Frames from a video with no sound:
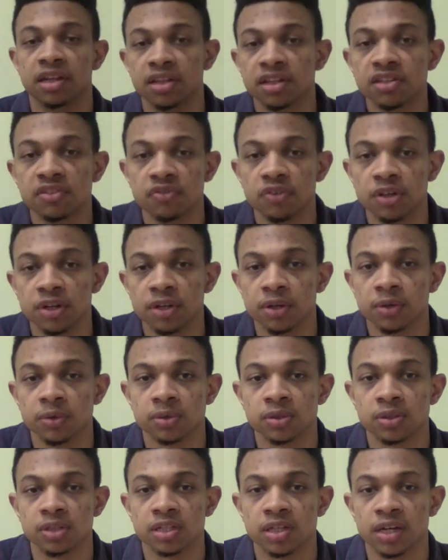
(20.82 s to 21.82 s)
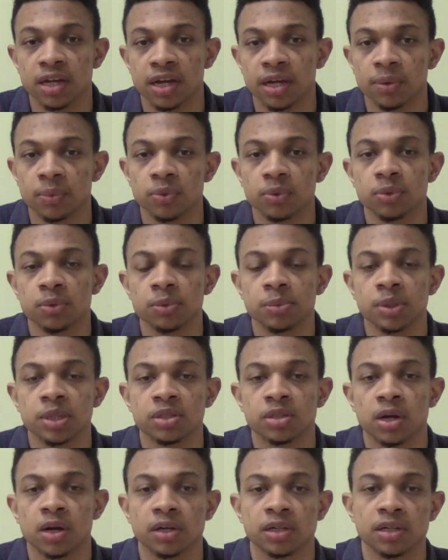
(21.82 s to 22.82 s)
In this video today, we
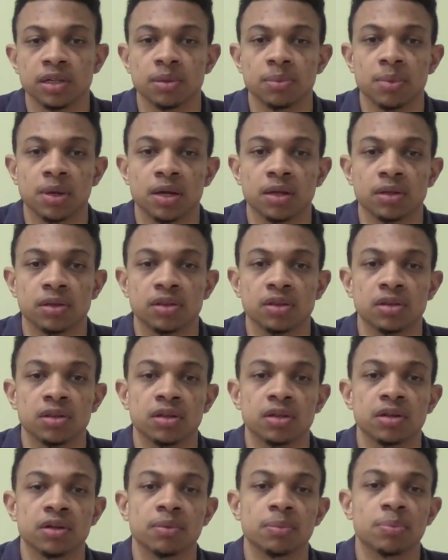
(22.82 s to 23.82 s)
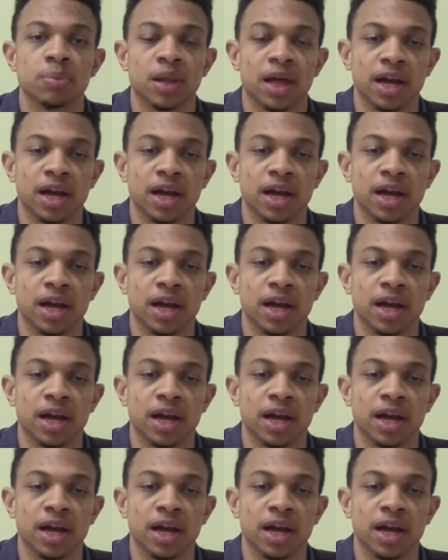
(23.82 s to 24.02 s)
will be talking about the